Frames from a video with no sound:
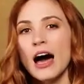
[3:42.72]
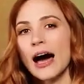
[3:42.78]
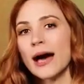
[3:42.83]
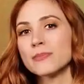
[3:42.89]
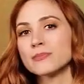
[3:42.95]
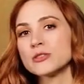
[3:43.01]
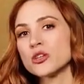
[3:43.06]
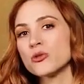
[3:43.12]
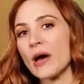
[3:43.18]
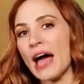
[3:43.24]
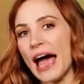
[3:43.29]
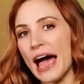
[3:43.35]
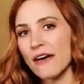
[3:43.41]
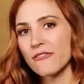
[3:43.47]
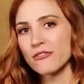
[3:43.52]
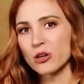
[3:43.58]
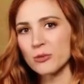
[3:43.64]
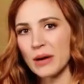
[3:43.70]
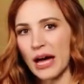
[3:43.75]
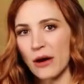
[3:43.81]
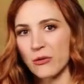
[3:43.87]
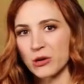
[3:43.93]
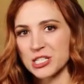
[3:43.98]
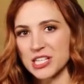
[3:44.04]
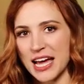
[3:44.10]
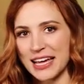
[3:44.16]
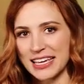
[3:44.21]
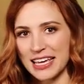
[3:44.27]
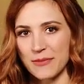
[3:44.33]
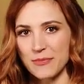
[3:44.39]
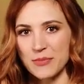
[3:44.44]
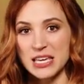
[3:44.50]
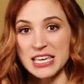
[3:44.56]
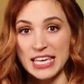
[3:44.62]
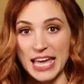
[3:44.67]
Up to half your power deck
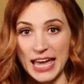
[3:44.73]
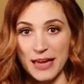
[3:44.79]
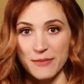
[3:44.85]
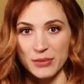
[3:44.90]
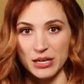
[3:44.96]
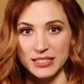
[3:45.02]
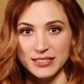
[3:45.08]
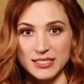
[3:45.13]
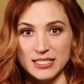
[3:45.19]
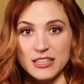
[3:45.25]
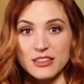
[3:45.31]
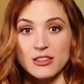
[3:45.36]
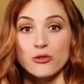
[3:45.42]
can be gambits,